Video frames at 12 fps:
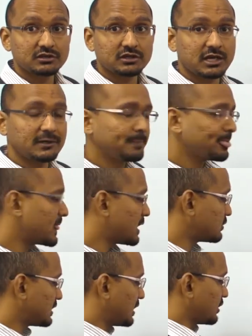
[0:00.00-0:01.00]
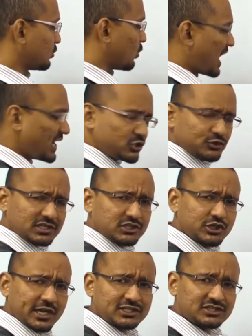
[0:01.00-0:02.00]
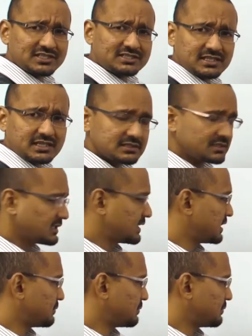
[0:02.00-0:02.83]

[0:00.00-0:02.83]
Okay. Now, why should it change these things?